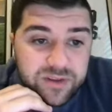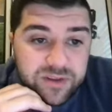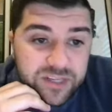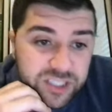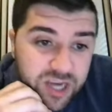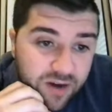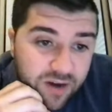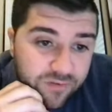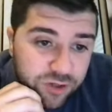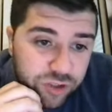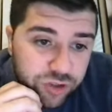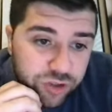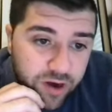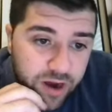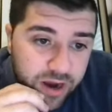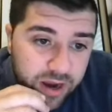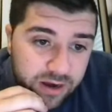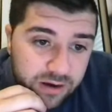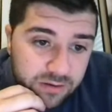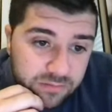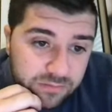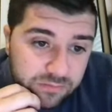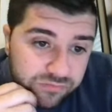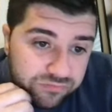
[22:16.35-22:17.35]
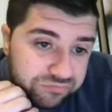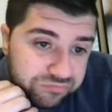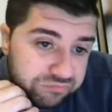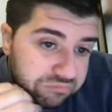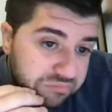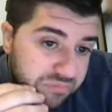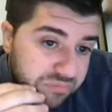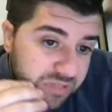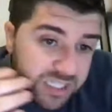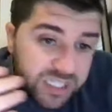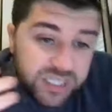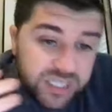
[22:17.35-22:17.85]
His coverage grade,
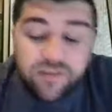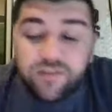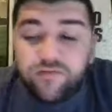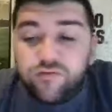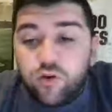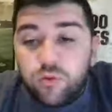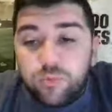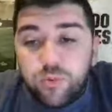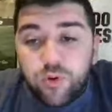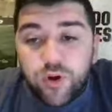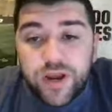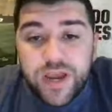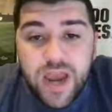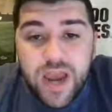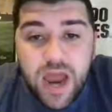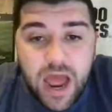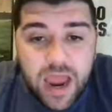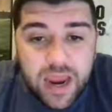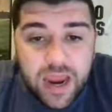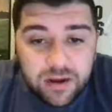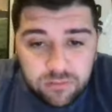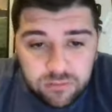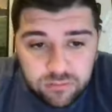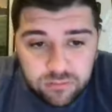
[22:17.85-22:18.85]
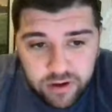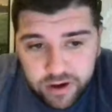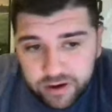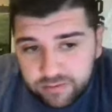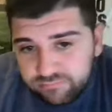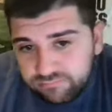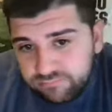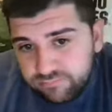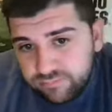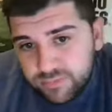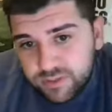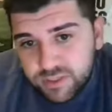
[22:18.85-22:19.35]
74.9,
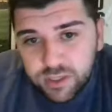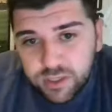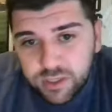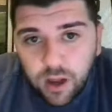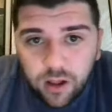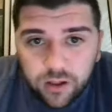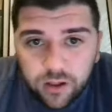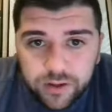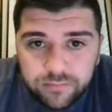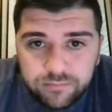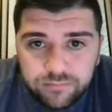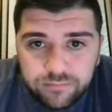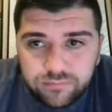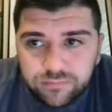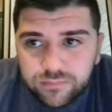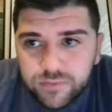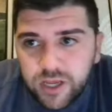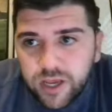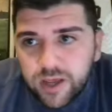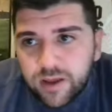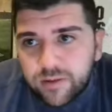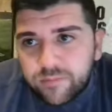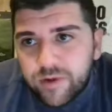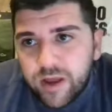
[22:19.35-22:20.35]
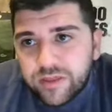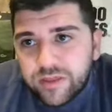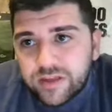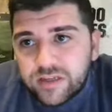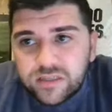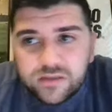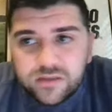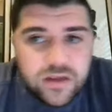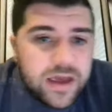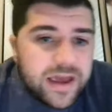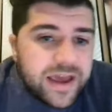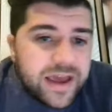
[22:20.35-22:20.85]
right? Solid.
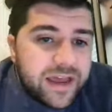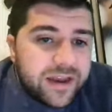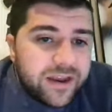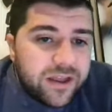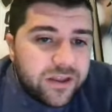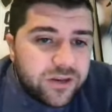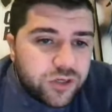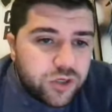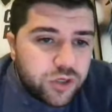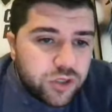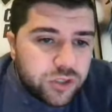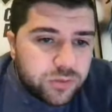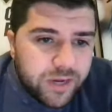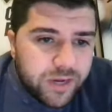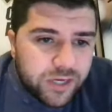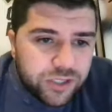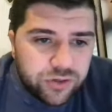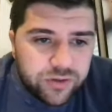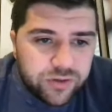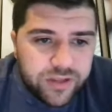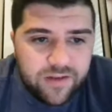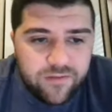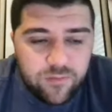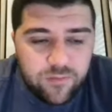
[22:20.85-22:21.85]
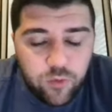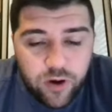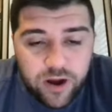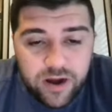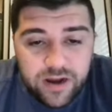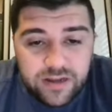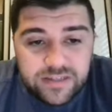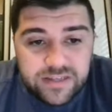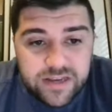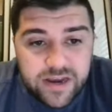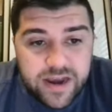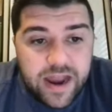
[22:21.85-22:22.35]
Nothing too special. They have him
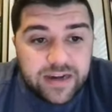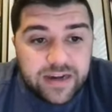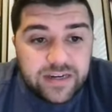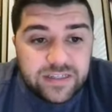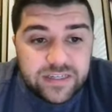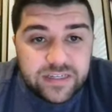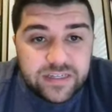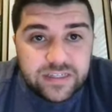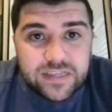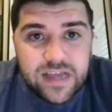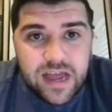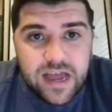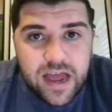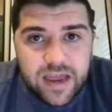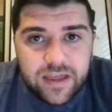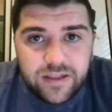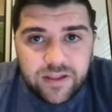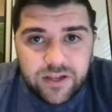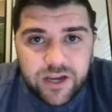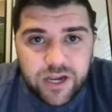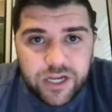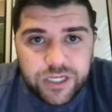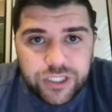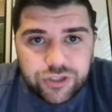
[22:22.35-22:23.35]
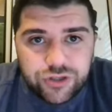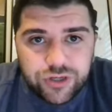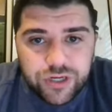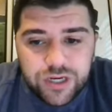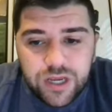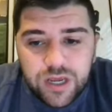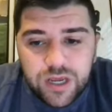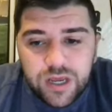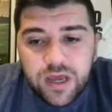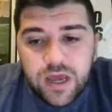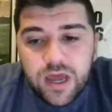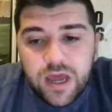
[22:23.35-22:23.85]
graded as a 96 guy in the
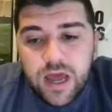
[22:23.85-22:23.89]
country.